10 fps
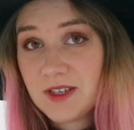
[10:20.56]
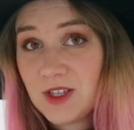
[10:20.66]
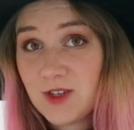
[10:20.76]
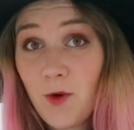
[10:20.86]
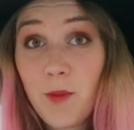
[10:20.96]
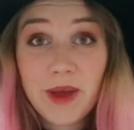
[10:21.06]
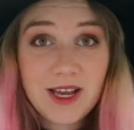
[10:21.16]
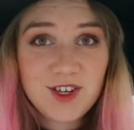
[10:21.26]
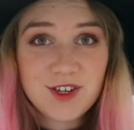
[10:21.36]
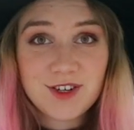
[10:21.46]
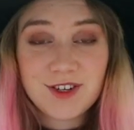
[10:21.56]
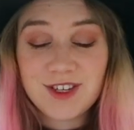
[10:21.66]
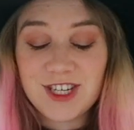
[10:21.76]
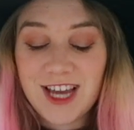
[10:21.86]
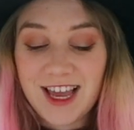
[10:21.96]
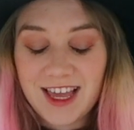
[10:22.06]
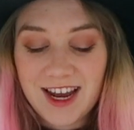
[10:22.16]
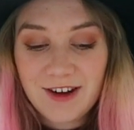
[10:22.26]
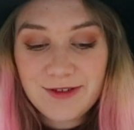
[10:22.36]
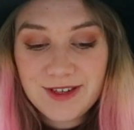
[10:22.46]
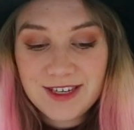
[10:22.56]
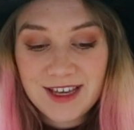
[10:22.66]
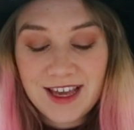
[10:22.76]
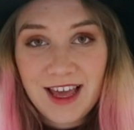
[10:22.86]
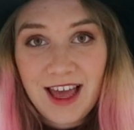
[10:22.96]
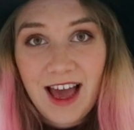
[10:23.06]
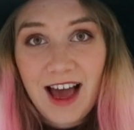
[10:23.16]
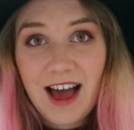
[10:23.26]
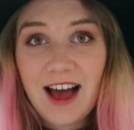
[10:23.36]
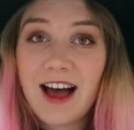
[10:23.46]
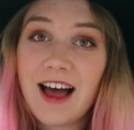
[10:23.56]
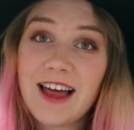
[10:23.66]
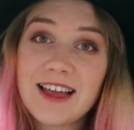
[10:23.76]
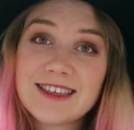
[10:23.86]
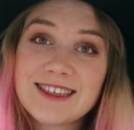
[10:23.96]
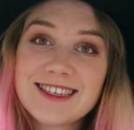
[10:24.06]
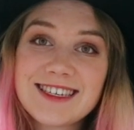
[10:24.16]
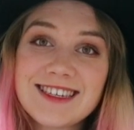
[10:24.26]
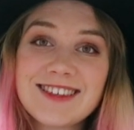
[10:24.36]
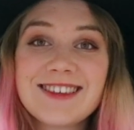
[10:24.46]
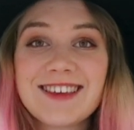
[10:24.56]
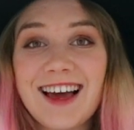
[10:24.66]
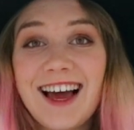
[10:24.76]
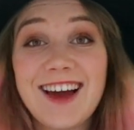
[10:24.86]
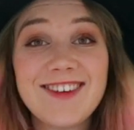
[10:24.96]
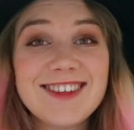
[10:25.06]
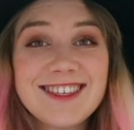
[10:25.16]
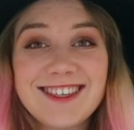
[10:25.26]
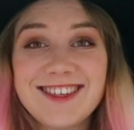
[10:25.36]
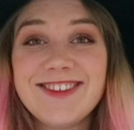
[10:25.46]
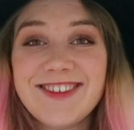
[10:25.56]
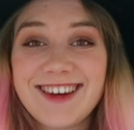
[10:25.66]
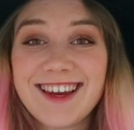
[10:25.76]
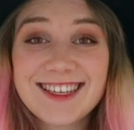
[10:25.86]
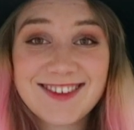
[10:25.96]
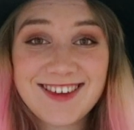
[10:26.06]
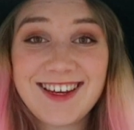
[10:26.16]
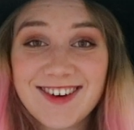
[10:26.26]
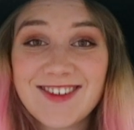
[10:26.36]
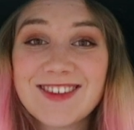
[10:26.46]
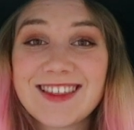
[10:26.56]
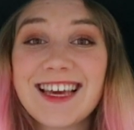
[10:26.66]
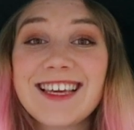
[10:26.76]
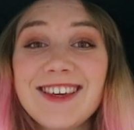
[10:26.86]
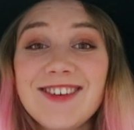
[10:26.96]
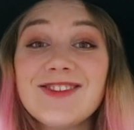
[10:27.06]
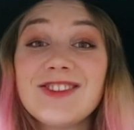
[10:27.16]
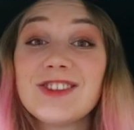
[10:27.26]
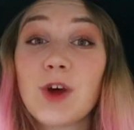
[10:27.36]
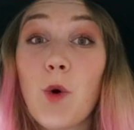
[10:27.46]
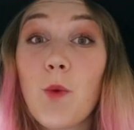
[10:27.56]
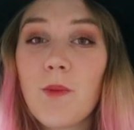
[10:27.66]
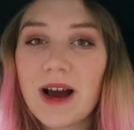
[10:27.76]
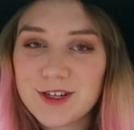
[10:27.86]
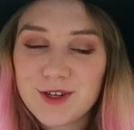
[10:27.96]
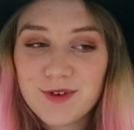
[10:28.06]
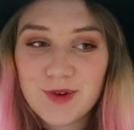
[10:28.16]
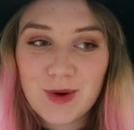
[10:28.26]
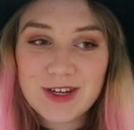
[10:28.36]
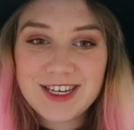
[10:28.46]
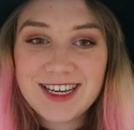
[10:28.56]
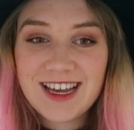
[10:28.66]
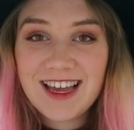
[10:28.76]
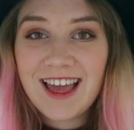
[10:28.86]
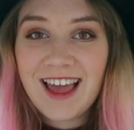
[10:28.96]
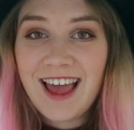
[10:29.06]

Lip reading: so make sure to check it out, and I will see you in next video. Thank you so much for watching.